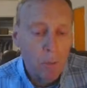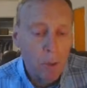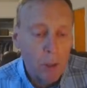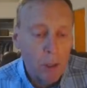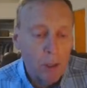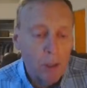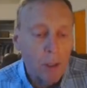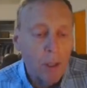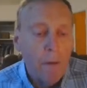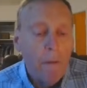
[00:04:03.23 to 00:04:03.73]

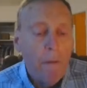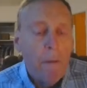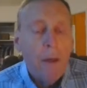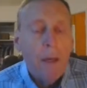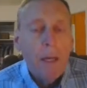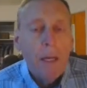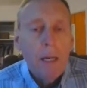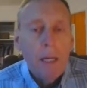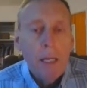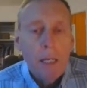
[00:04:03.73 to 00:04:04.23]
which
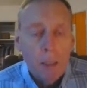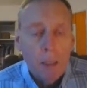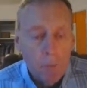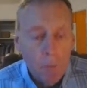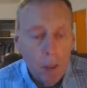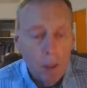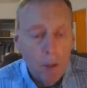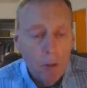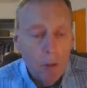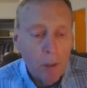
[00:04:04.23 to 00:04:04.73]
his
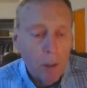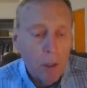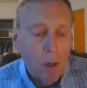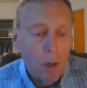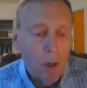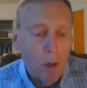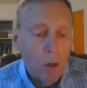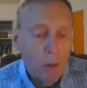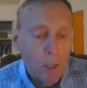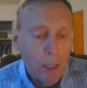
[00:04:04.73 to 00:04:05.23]

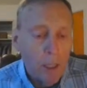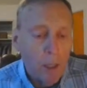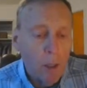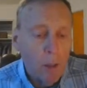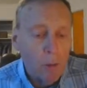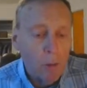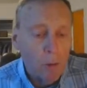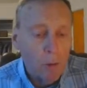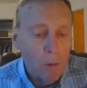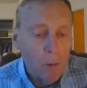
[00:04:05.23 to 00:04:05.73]
mother-in-law only
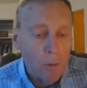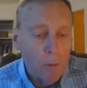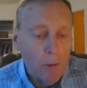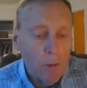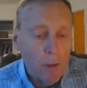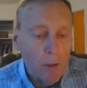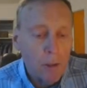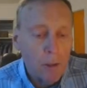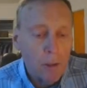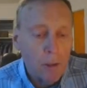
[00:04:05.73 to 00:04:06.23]
goes through
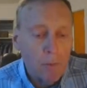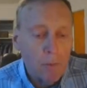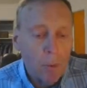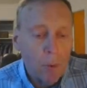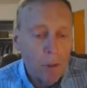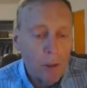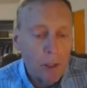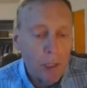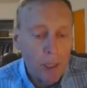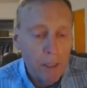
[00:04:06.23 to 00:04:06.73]
verses
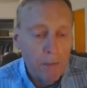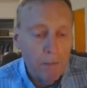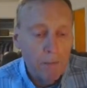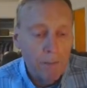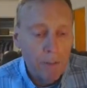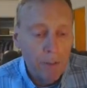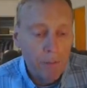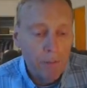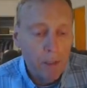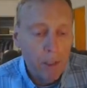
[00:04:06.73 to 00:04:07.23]
14 and
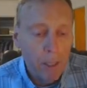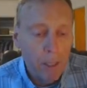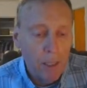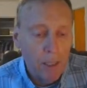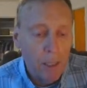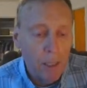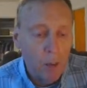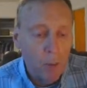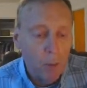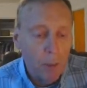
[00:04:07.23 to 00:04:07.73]
15,
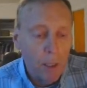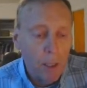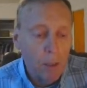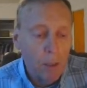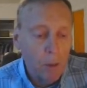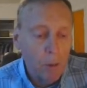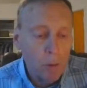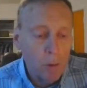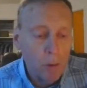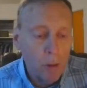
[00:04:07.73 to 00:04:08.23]
and I'll read
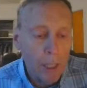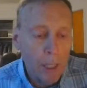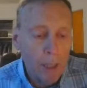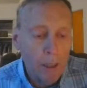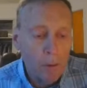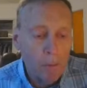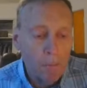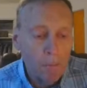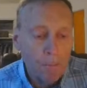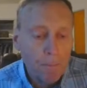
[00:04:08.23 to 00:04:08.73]
those
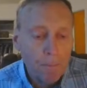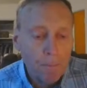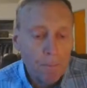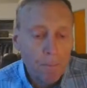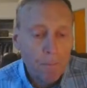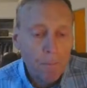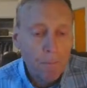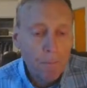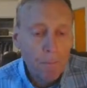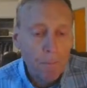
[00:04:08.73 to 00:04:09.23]
now.
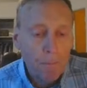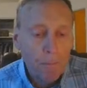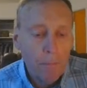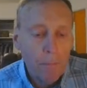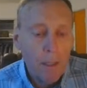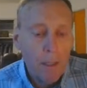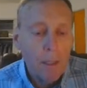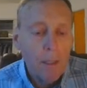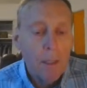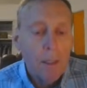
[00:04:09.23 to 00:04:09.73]

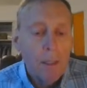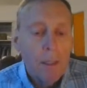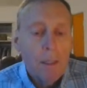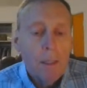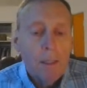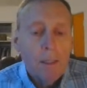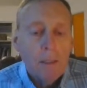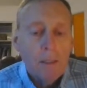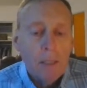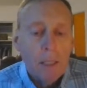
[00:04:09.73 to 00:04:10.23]

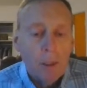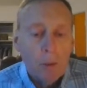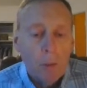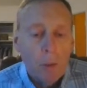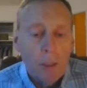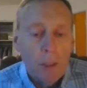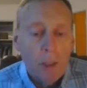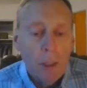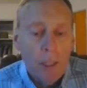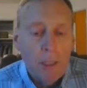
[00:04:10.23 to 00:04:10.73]
It says,
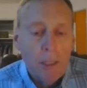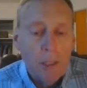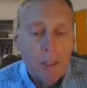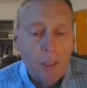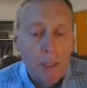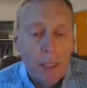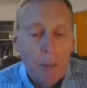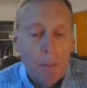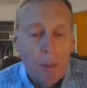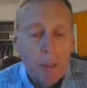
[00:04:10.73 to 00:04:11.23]
when Jesus
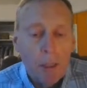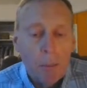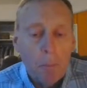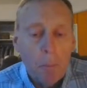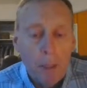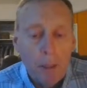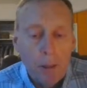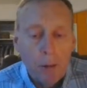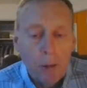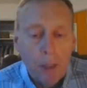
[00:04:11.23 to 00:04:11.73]
came into
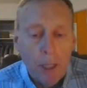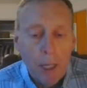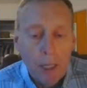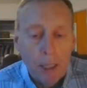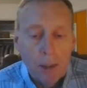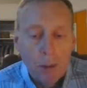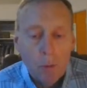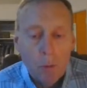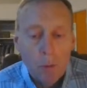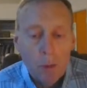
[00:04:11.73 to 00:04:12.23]
Peter's
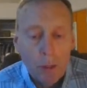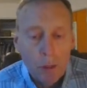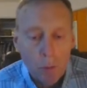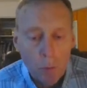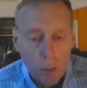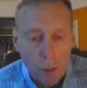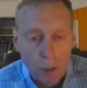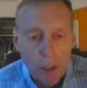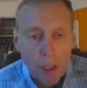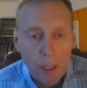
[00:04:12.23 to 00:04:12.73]
house, which
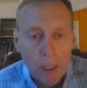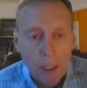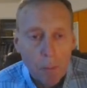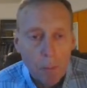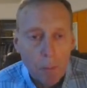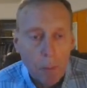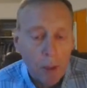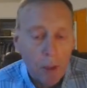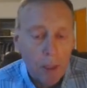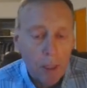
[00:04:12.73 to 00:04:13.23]
was in
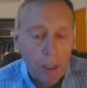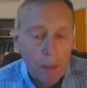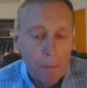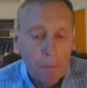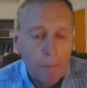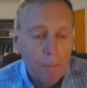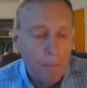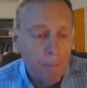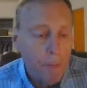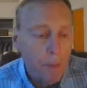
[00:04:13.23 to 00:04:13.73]

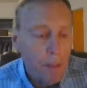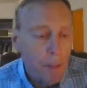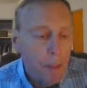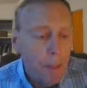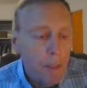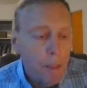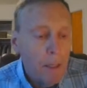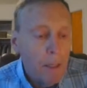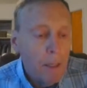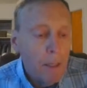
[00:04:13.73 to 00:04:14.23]
Capernaum,
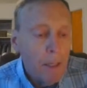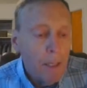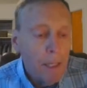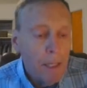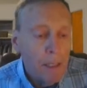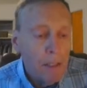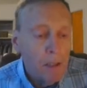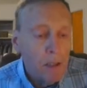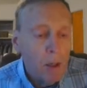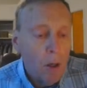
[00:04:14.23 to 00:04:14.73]

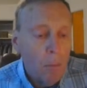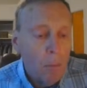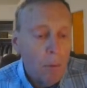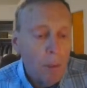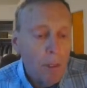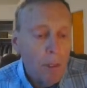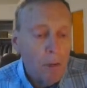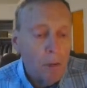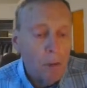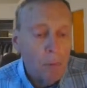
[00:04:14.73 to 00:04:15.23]
he saw
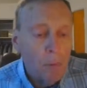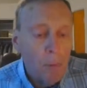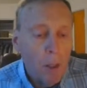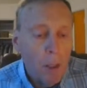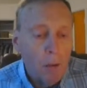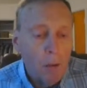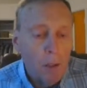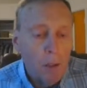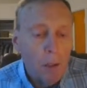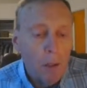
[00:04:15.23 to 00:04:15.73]
Peter's
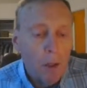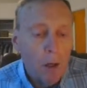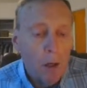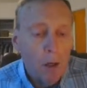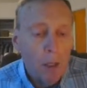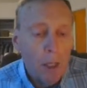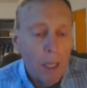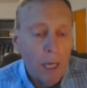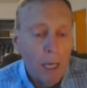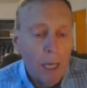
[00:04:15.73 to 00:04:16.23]

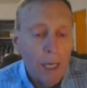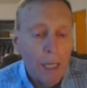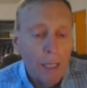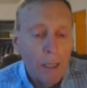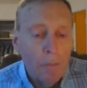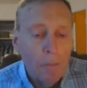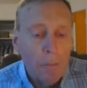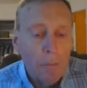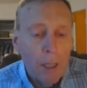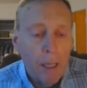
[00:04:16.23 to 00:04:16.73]
mother-in-law lying
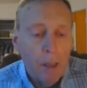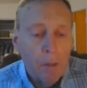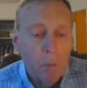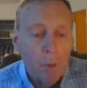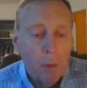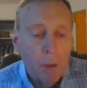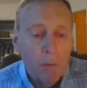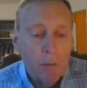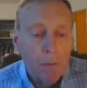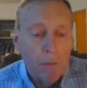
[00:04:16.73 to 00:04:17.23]
in bed
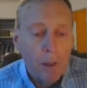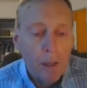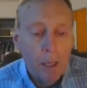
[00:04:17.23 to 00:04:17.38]
with a